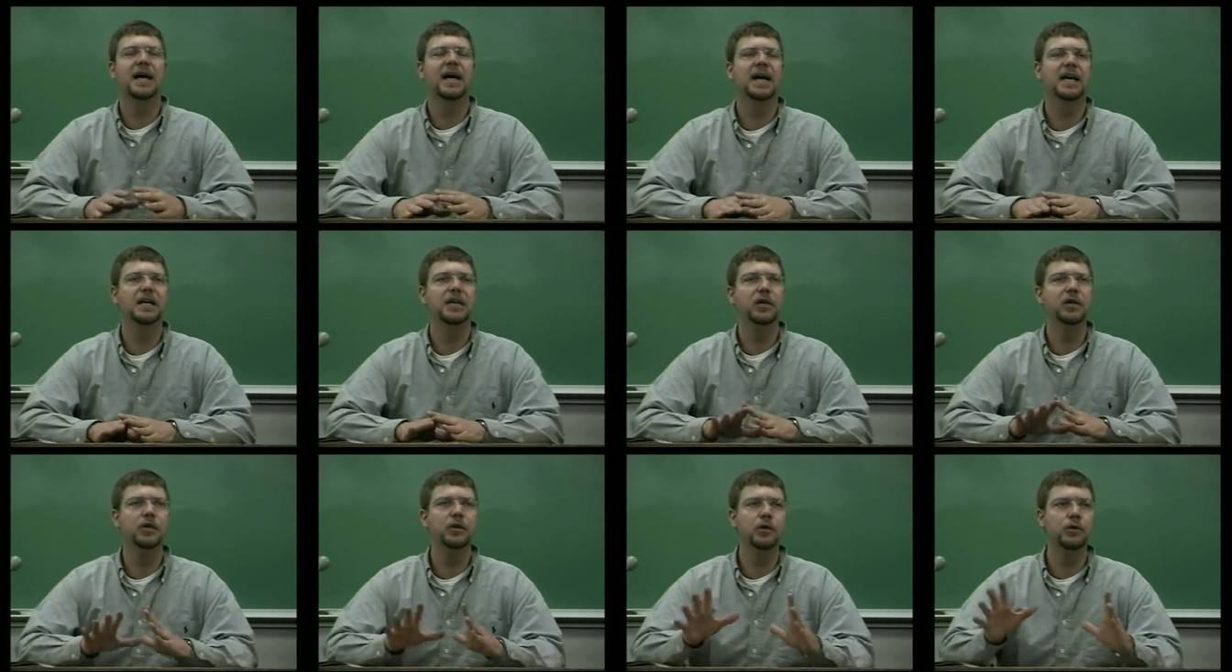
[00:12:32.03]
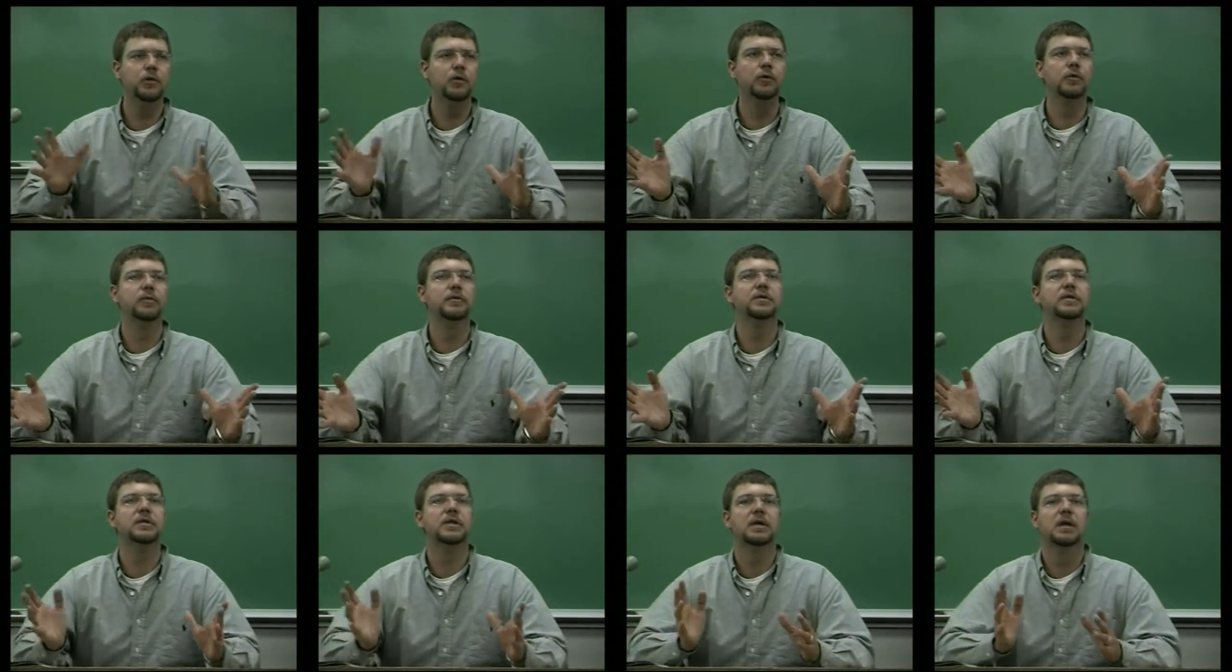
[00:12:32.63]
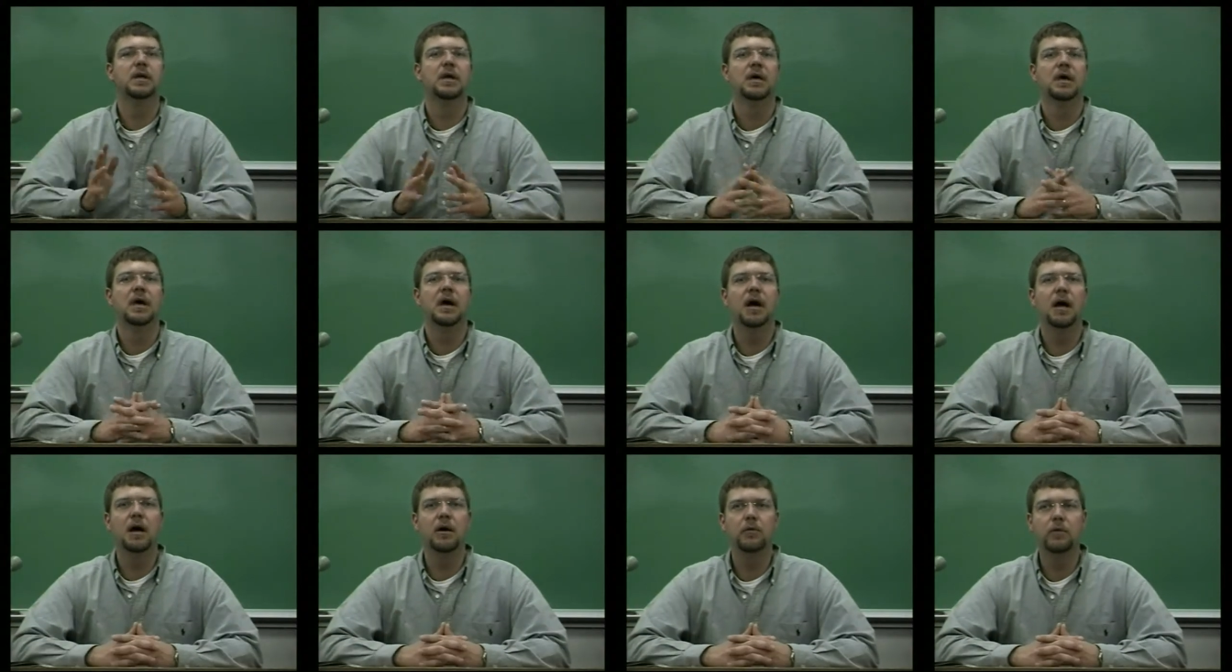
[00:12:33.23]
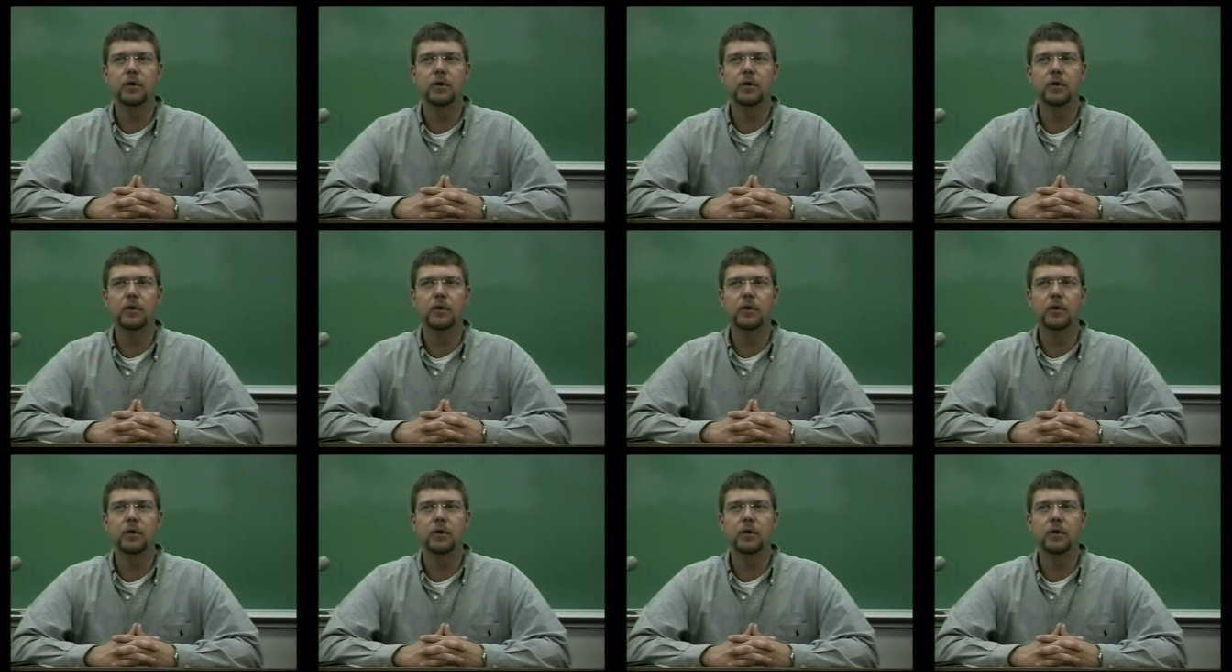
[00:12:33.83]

I had a huge uh,